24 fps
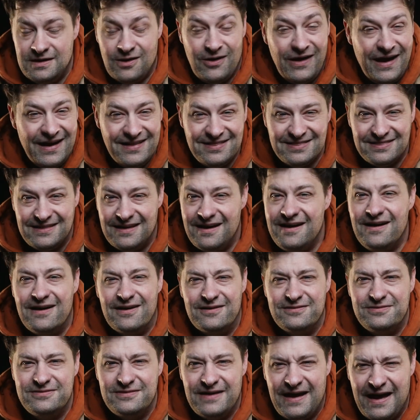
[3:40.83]
Now, I
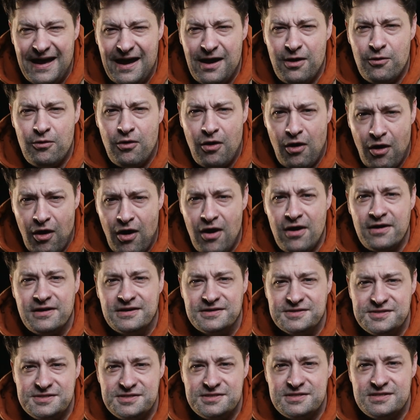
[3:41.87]
love how
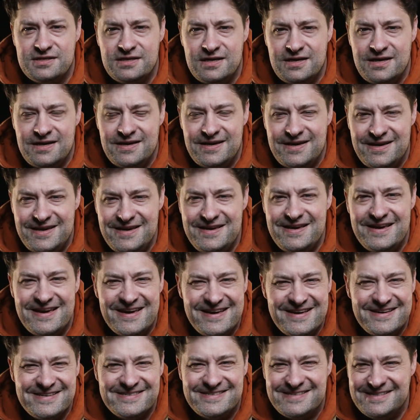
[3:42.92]
honest he
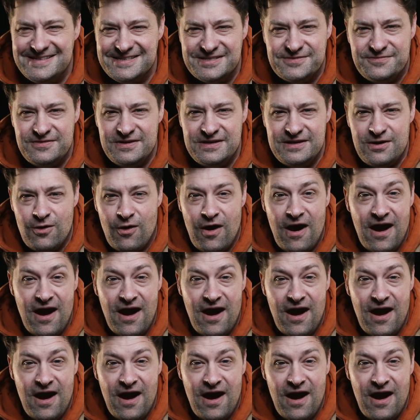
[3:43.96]
is in this video.